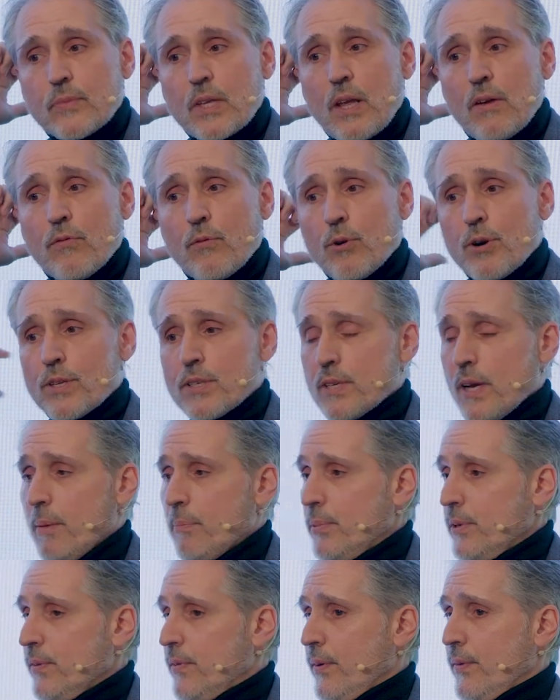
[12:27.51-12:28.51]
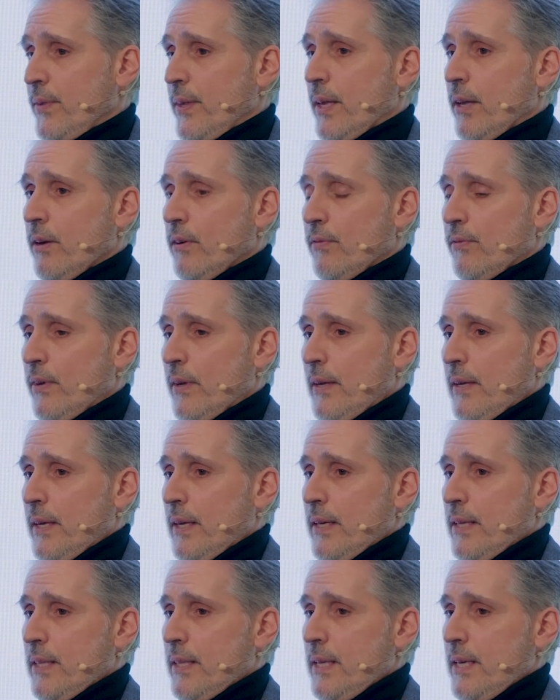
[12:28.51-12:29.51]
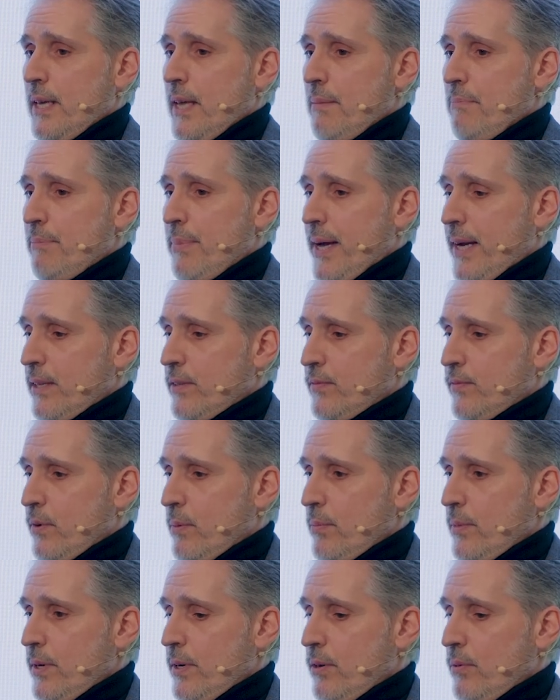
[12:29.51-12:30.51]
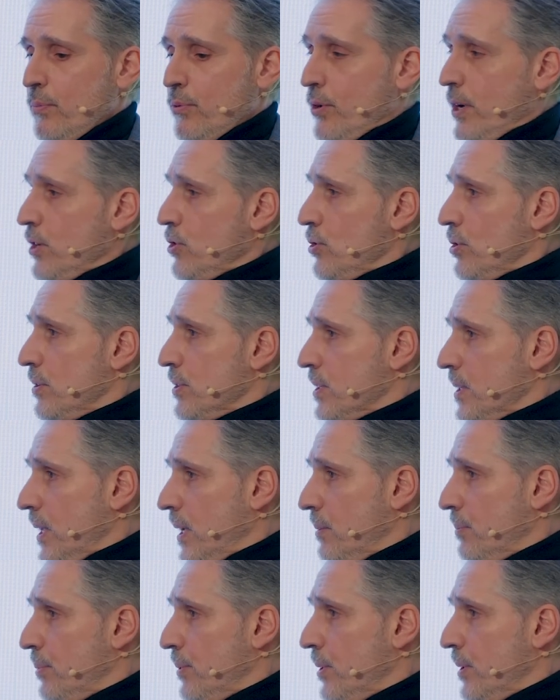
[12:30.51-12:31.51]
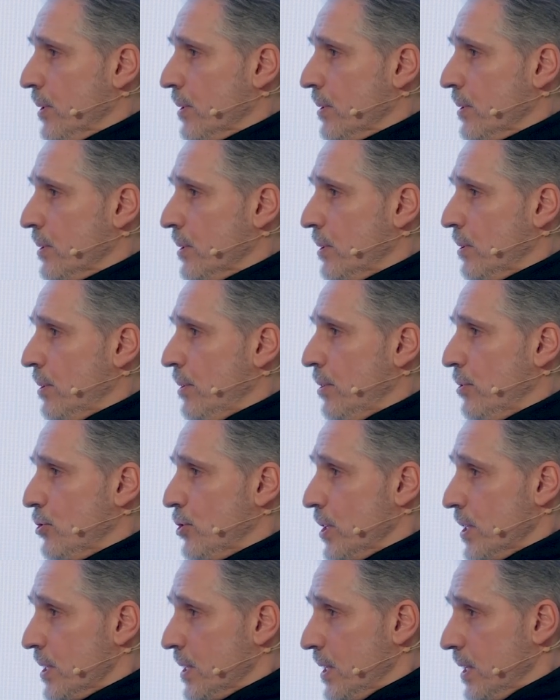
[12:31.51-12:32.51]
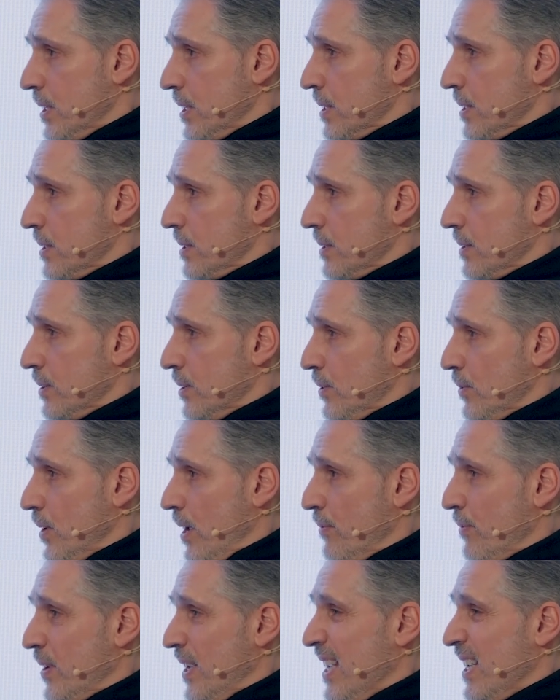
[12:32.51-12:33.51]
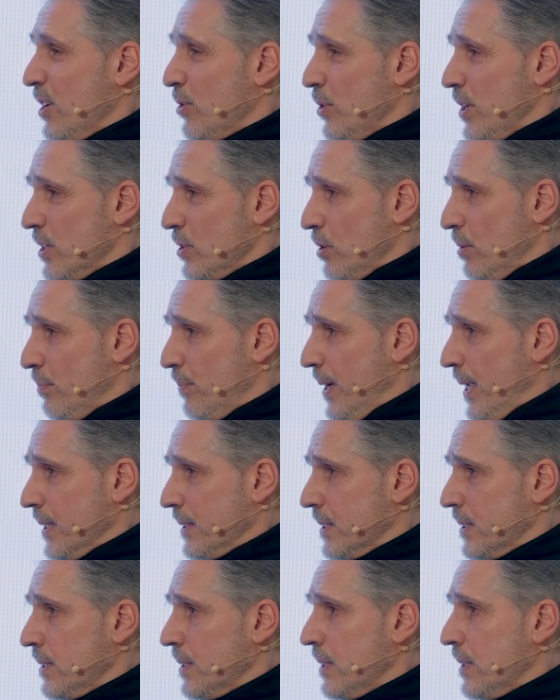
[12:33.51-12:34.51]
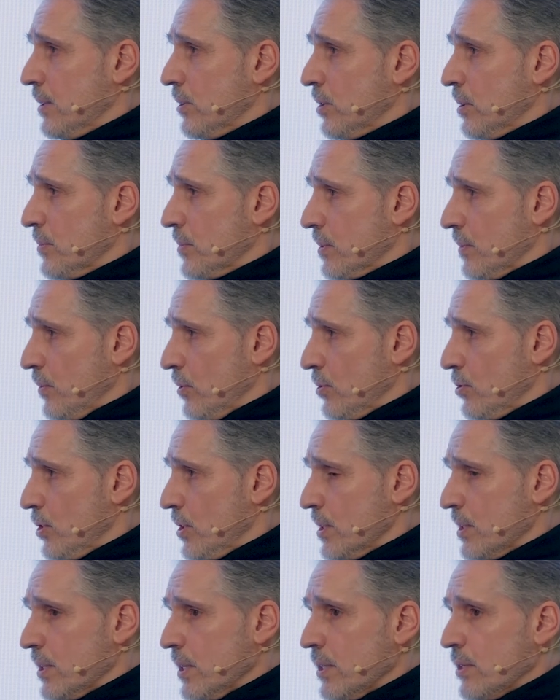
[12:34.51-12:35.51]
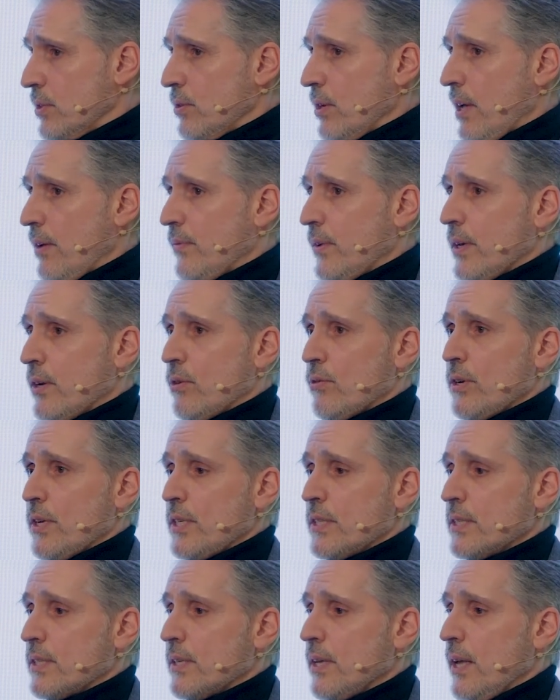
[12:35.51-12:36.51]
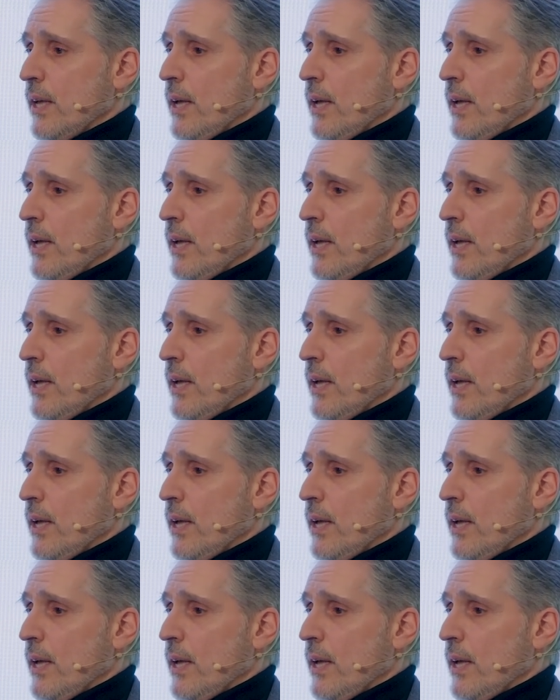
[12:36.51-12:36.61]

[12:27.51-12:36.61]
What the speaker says: for example, if you think of the impact from an operational standpoint, logistics, you have increased complexity in terms of logistics, you have increased